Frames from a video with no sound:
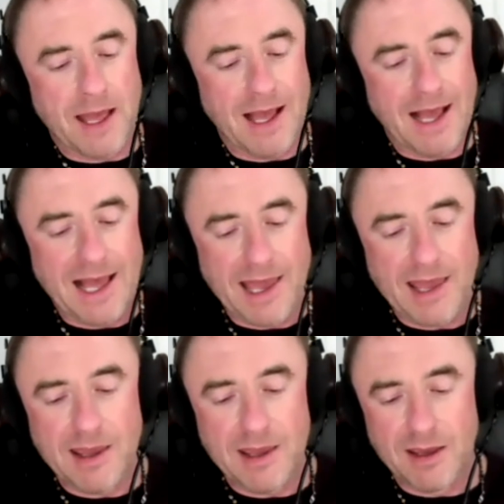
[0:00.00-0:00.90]

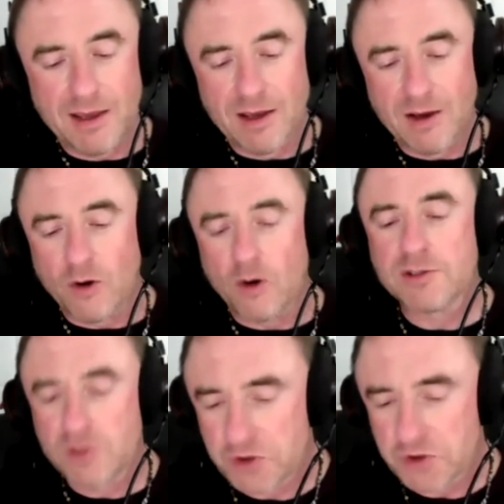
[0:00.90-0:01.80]
I
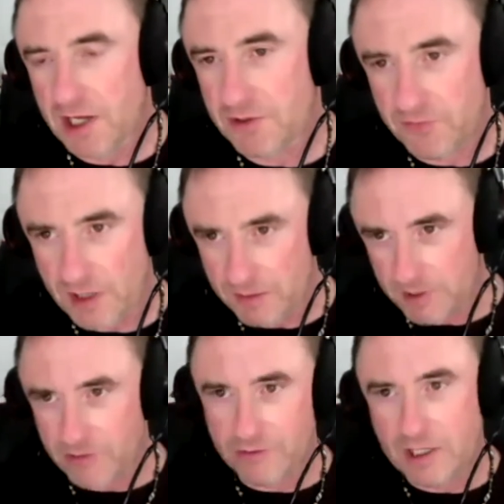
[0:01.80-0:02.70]
also trying to find
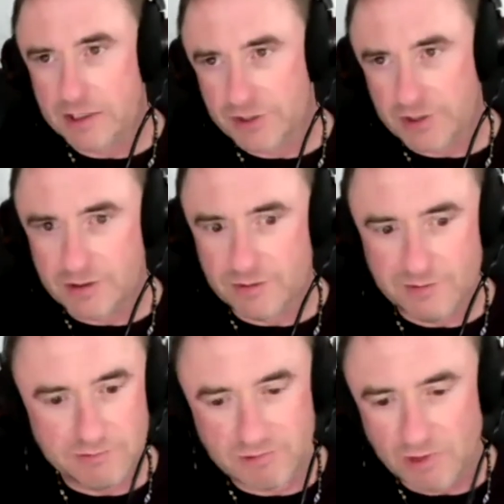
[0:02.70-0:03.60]
my direction
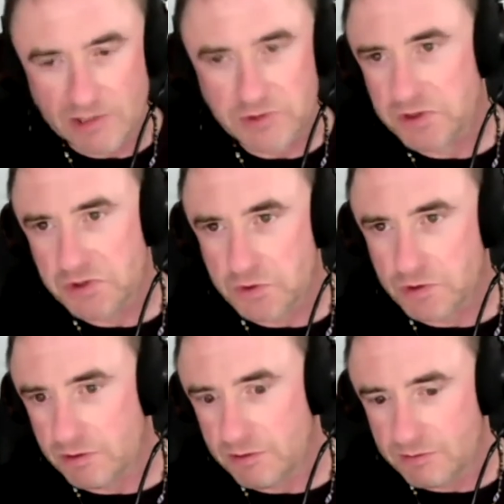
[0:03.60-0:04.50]
in graduate
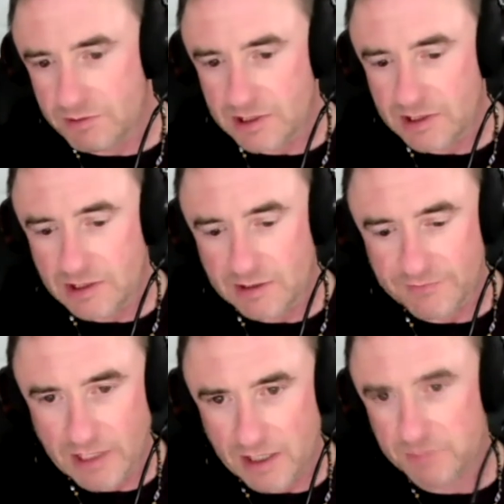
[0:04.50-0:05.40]
school, thinking
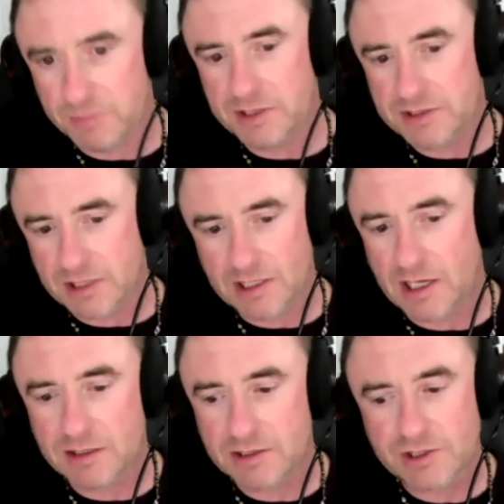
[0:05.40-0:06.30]
I've got to be a
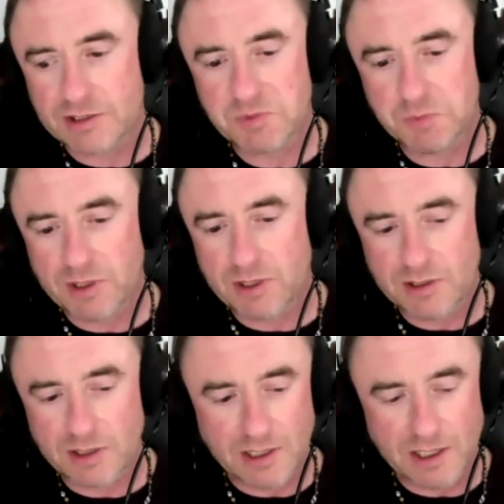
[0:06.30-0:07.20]
psychologist, but
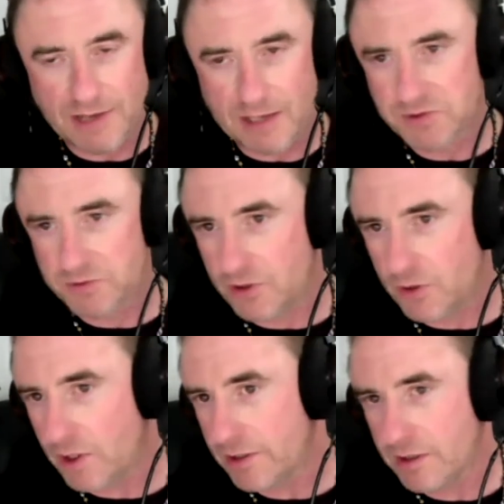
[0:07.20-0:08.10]
uh, I have absolutely
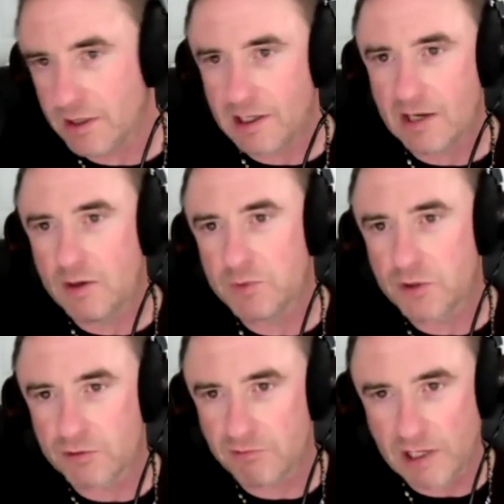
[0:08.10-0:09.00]
no idea how I'm
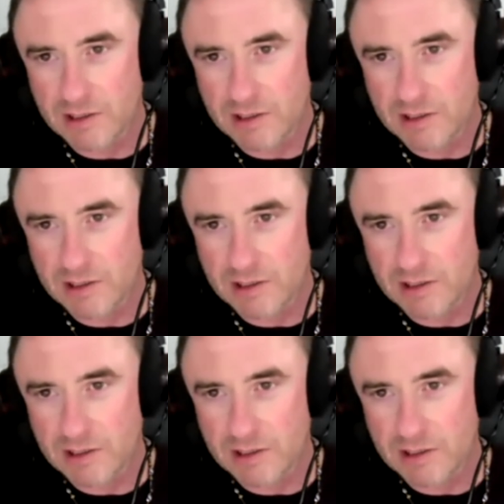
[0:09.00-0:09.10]
going to write